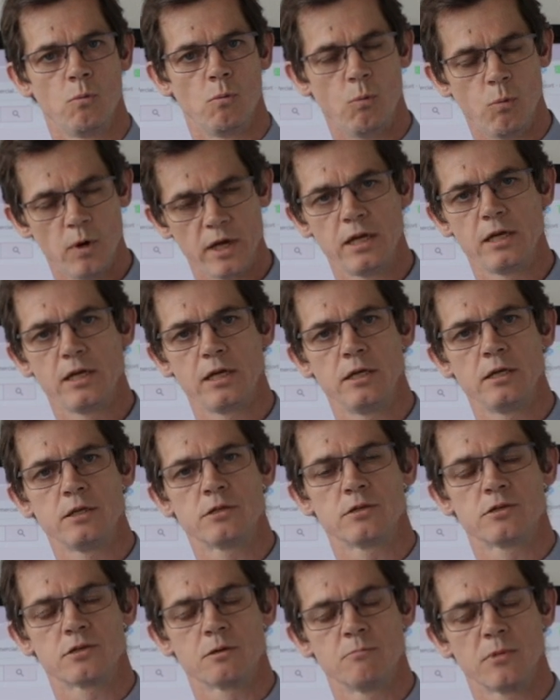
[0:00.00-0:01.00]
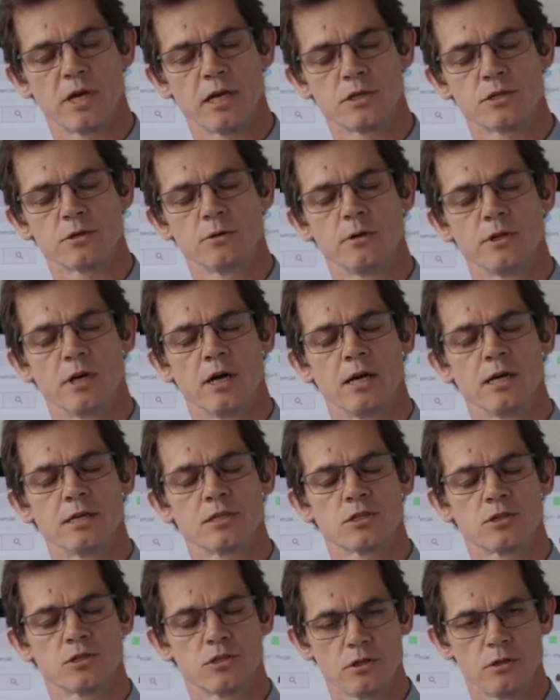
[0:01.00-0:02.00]
We need to make sure that our
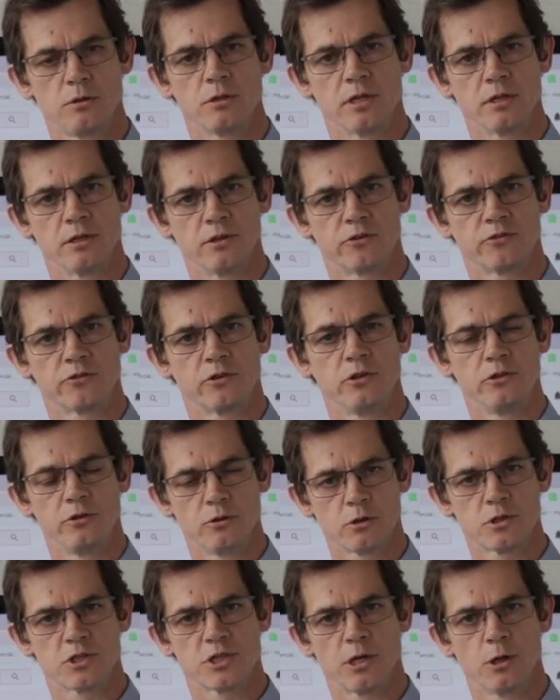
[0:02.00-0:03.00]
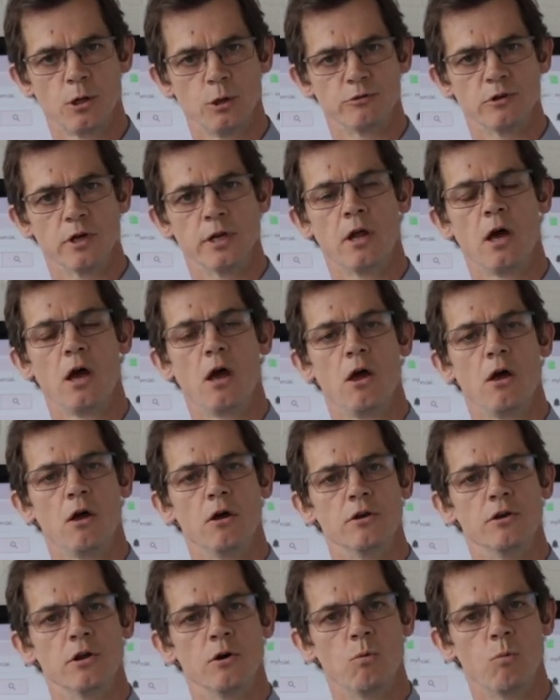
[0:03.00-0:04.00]
students, your children,
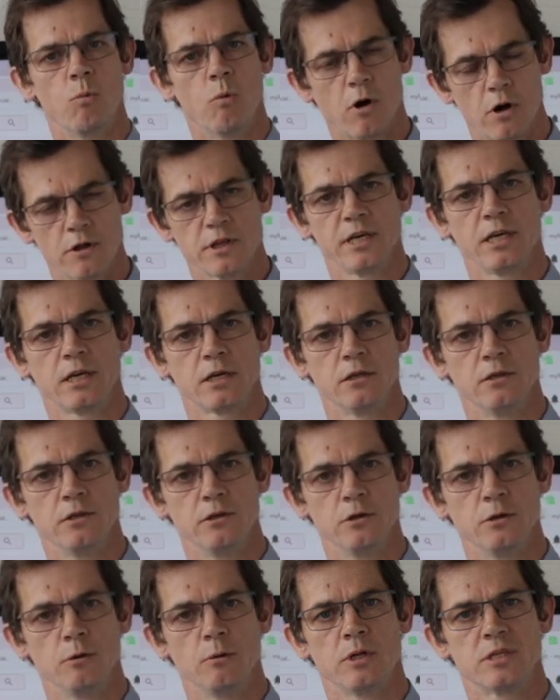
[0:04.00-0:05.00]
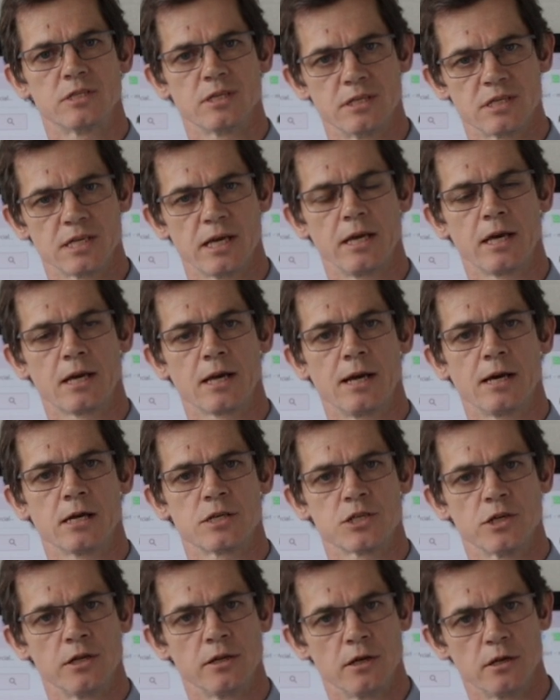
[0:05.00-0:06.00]
know what they can do to take
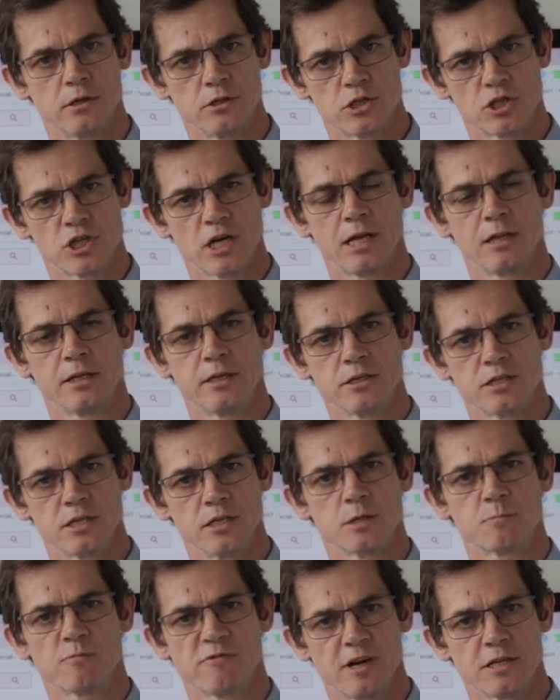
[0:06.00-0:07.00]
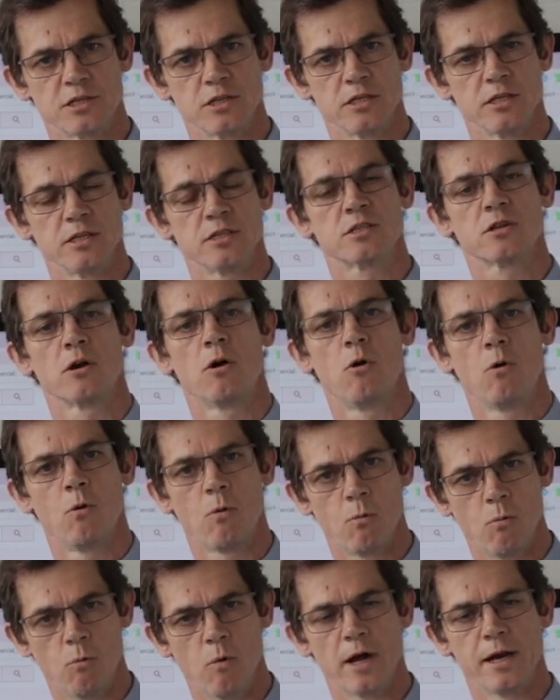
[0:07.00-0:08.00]
action and challenge this prejudice
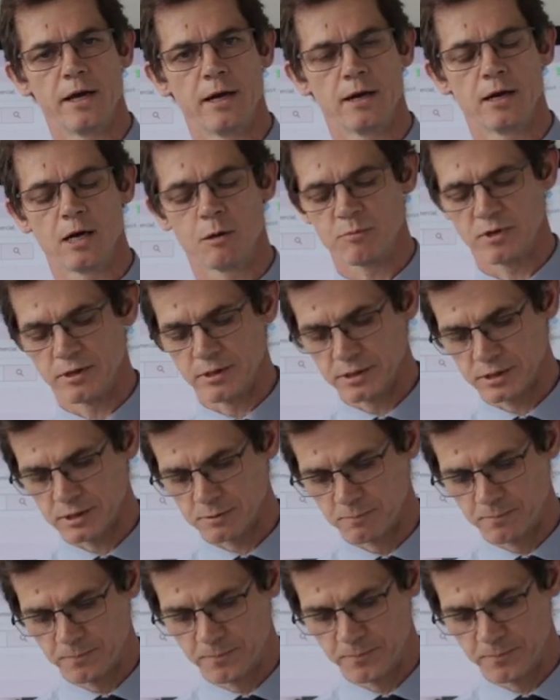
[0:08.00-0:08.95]
when it happens.